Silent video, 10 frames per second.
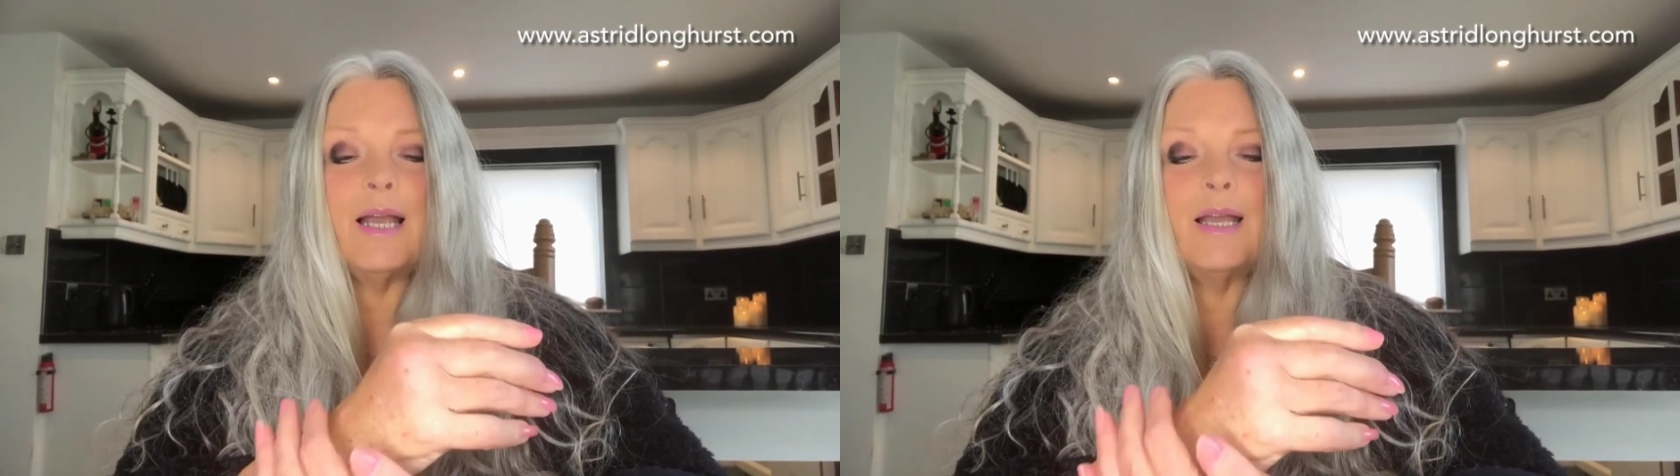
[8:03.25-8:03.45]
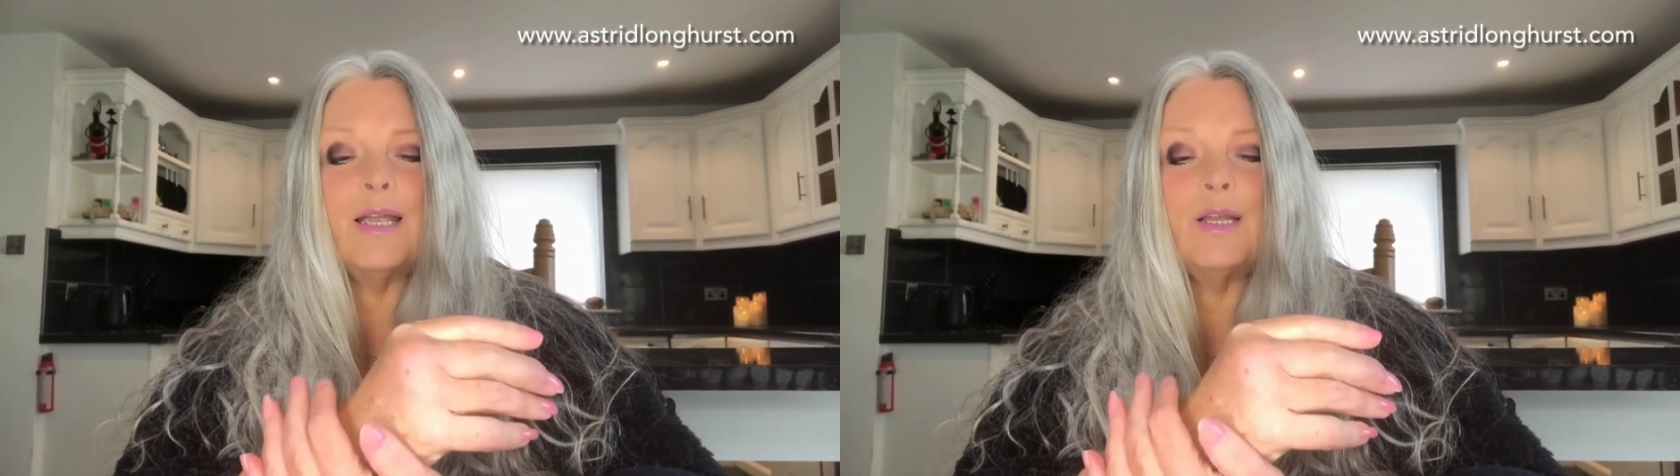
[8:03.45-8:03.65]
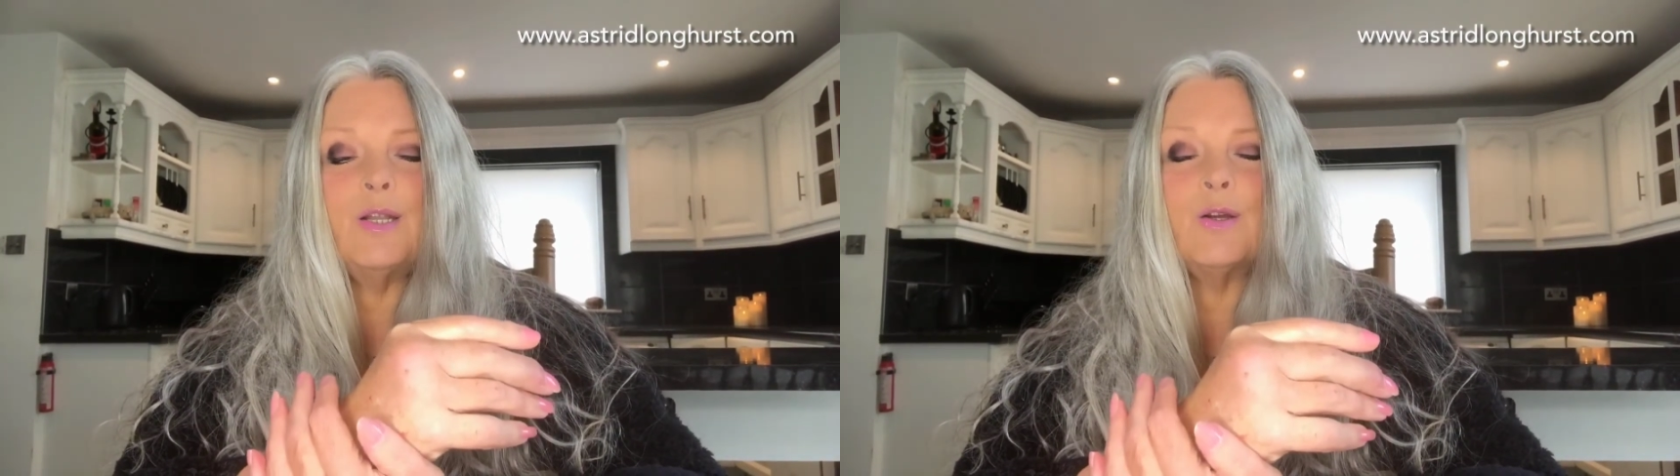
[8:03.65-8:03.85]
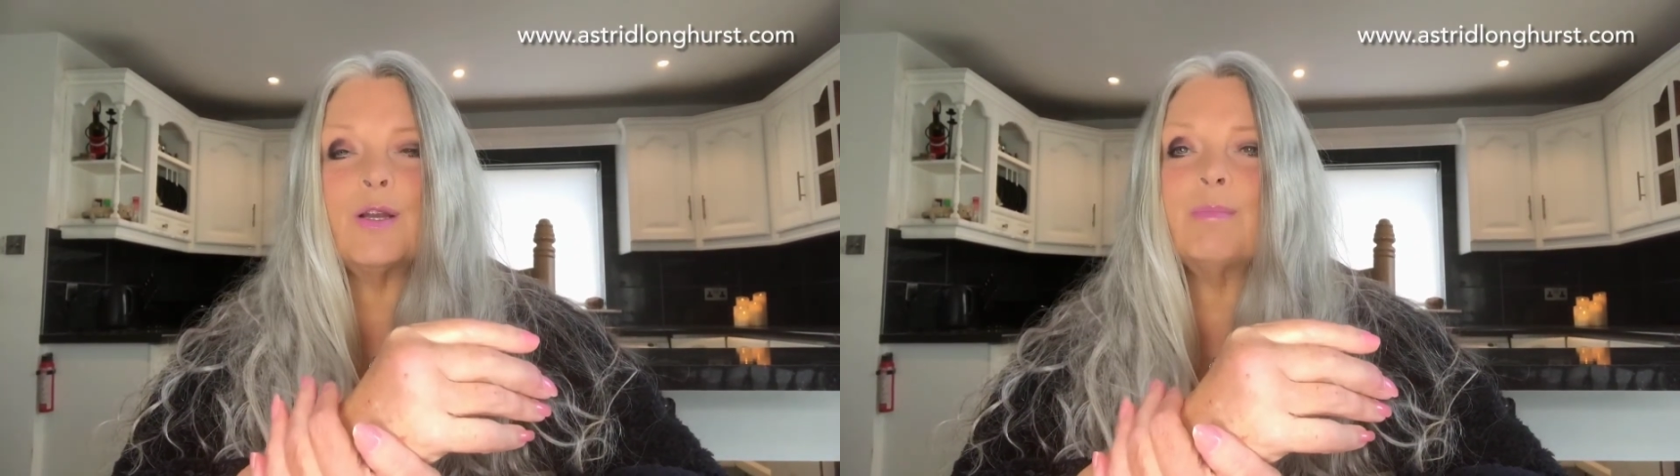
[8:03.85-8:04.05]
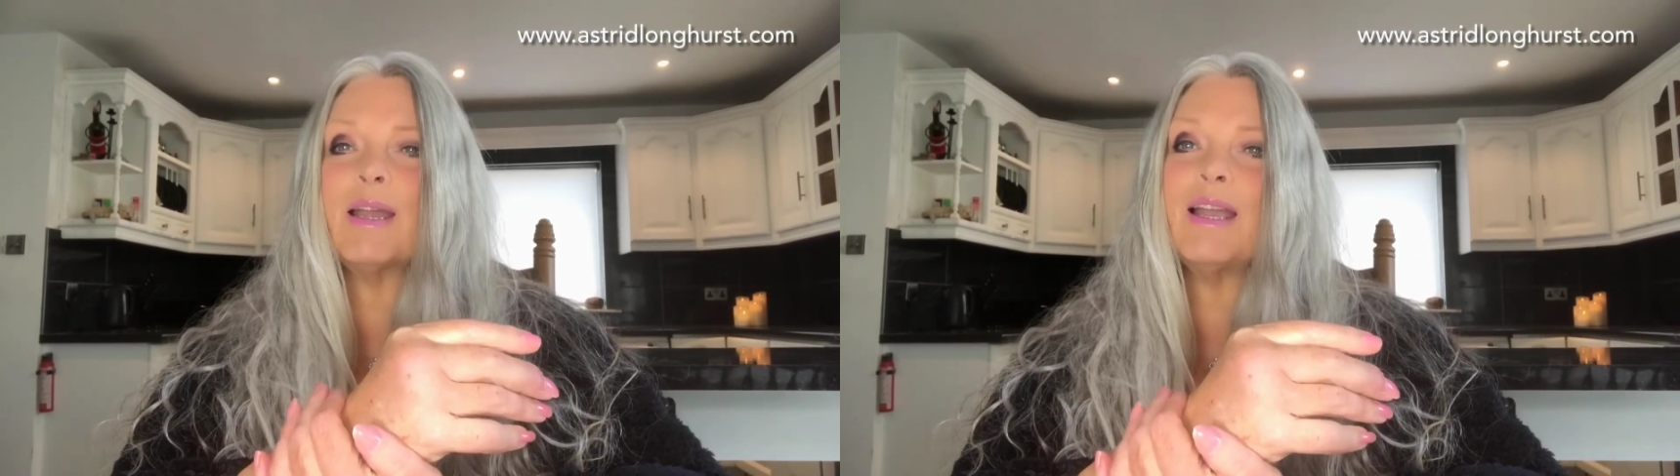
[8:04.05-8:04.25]
I look
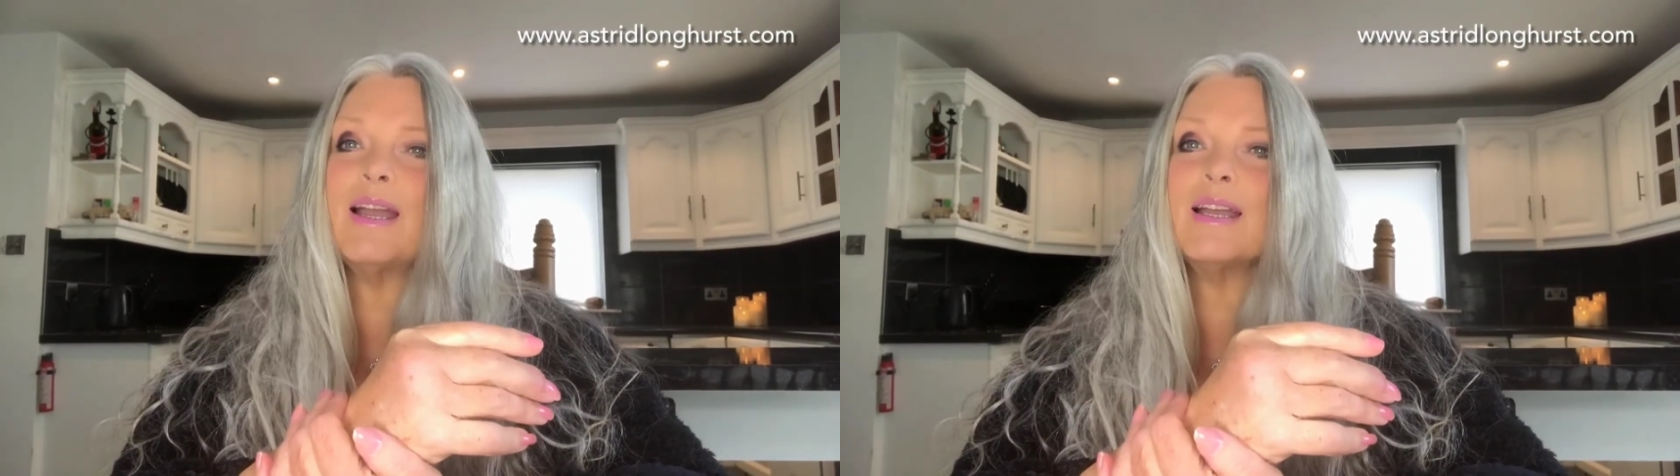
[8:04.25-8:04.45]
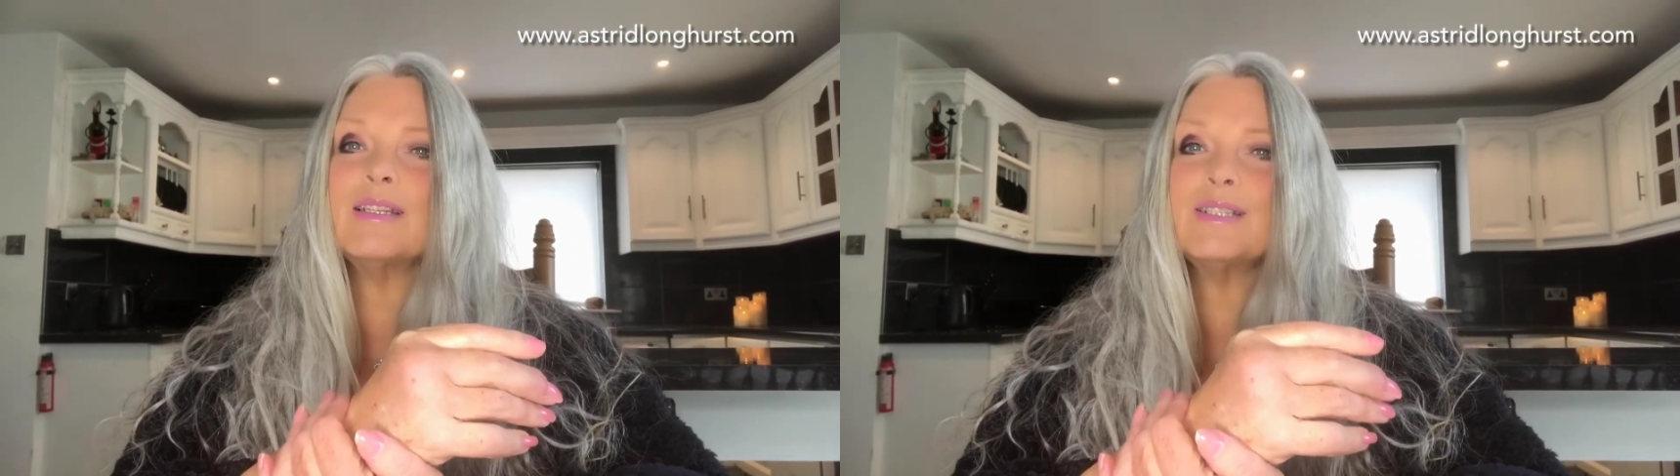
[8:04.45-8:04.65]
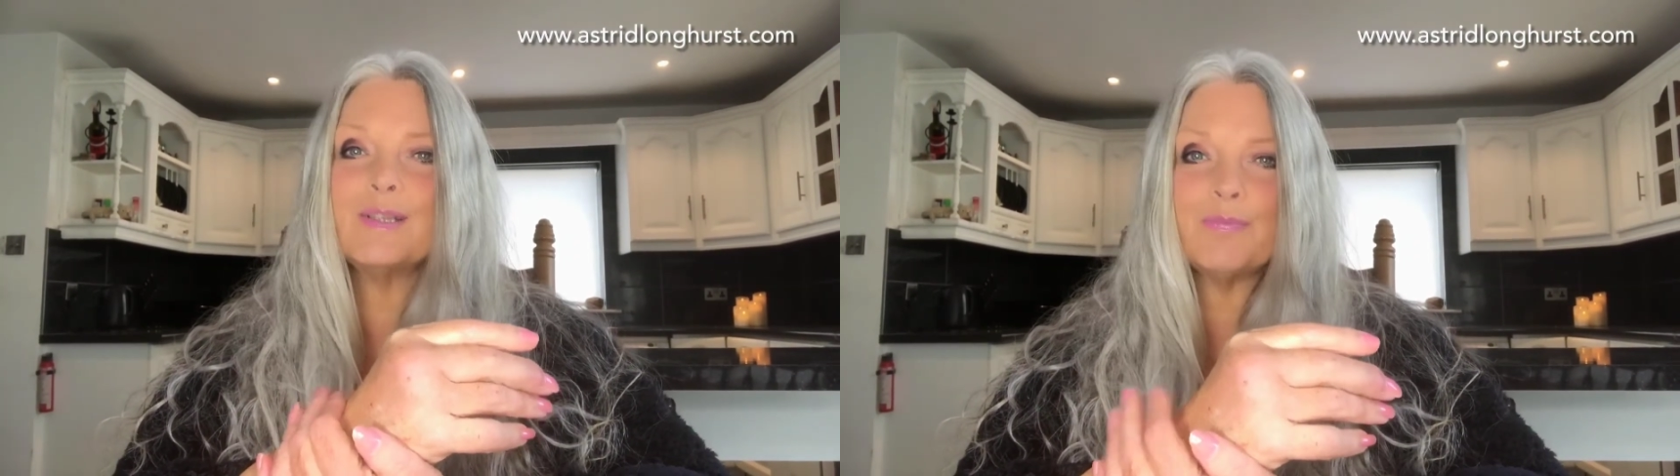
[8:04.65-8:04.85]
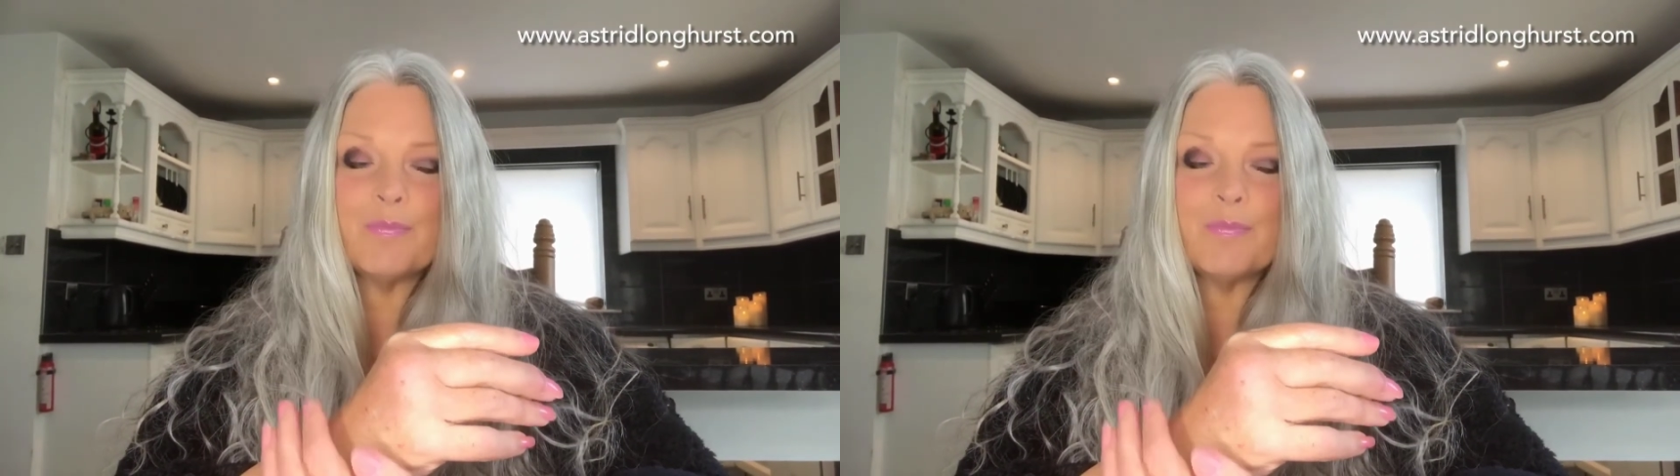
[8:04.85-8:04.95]
at my hand,